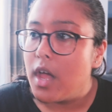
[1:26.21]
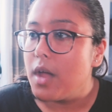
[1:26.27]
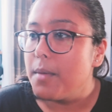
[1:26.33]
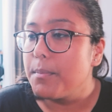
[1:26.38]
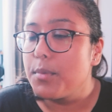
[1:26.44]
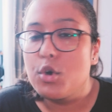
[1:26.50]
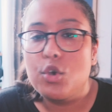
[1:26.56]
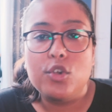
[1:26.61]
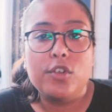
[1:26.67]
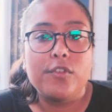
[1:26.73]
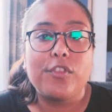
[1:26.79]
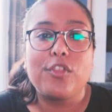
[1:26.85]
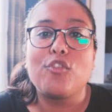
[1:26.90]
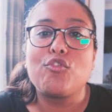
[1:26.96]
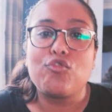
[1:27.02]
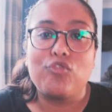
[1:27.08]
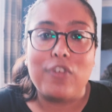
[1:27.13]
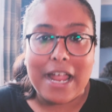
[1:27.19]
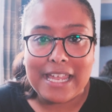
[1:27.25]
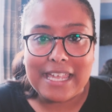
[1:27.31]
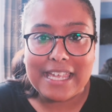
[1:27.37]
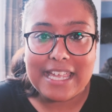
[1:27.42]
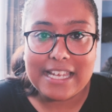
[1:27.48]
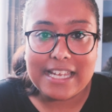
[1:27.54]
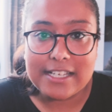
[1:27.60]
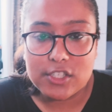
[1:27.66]
improve the
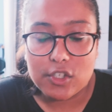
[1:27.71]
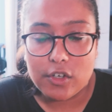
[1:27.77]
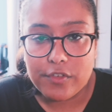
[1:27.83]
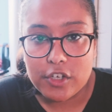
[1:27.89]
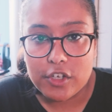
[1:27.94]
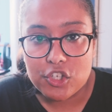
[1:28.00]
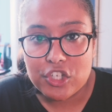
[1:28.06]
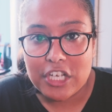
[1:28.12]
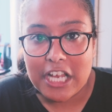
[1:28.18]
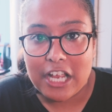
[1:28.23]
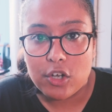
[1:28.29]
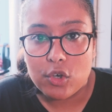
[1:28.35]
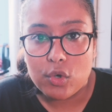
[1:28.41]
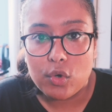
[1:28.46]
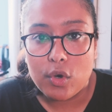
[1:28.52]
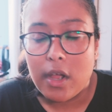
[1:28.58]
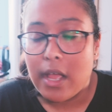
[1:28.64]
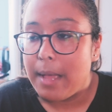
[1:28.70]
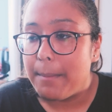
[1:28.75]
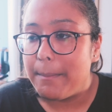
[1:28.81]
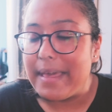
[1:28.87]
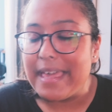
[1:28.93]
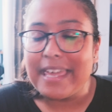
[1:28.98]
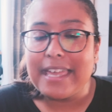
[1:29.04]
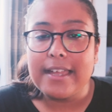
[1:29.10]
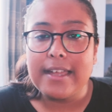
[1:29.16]
rankings of your channel,
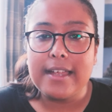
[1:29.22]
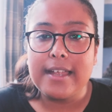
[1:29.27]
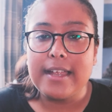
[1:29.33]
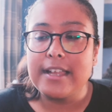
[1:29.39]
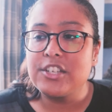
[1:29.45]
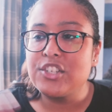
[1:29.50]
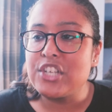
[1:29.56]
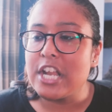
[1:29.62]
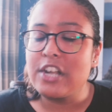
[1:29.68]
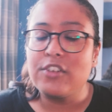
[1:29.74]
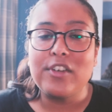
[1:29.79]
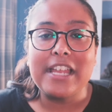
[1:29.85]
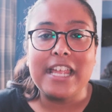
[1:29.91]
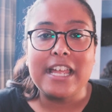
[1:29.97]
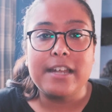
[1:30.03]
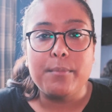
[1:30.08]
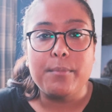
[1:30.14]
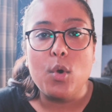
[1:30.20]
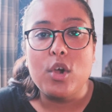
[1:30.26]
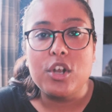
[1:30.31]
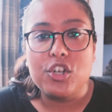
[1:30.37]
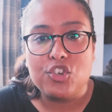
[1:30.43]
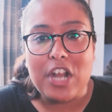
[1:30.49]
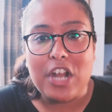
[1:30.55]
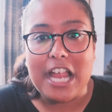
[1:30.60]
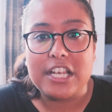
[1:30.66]
make it a generally and more
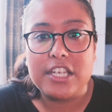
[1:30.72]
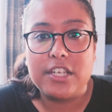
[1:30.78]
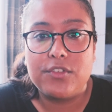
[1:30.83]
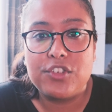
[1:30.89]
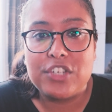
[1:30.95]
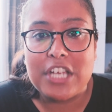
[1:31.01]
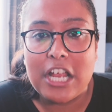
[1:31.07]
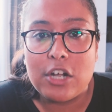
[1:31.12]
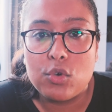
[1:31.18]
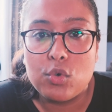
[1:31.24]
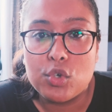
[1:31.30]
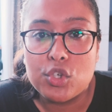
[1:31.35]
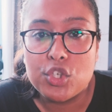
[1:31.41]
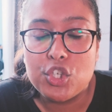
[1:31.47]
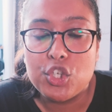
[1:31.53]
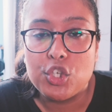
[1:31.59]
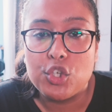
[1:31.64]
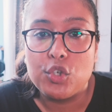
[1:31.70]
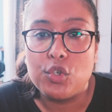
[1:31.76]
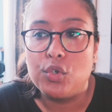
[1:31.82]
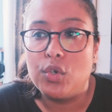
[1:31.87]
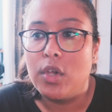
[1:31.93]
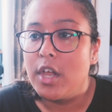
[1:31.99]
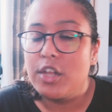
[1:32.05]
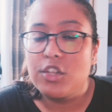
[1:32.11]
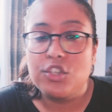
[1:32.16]
attractive channel
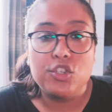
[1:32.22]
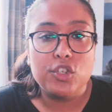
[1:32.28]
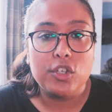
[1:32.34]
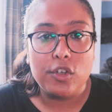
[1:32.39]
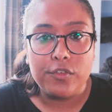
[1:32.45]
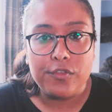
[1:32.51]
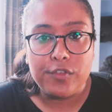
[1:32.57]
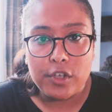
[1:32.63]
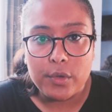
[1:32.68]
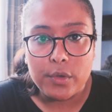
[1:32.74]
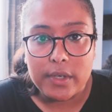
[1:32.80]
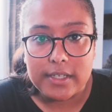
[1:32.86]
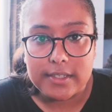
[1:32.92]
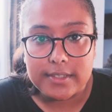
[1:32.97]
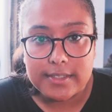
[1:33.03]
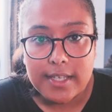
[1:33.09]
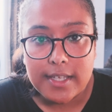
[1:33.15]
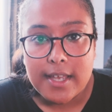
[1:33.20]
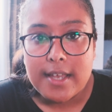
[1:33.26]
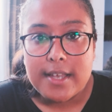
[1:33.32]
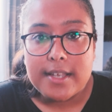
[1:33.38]
to your viewers.